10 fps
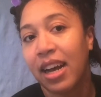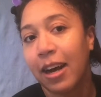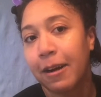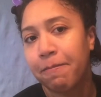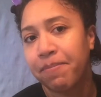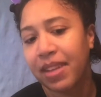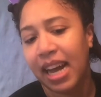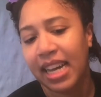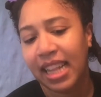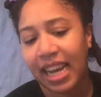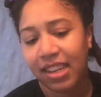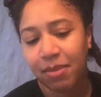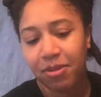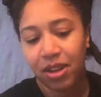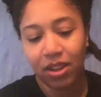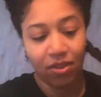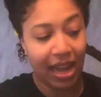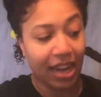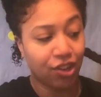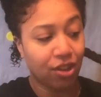I like to put a little
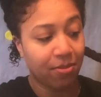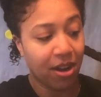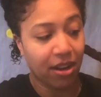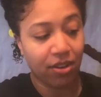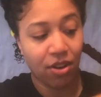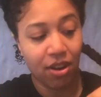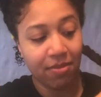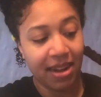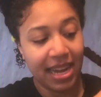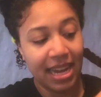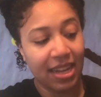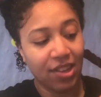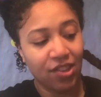extra product on my end.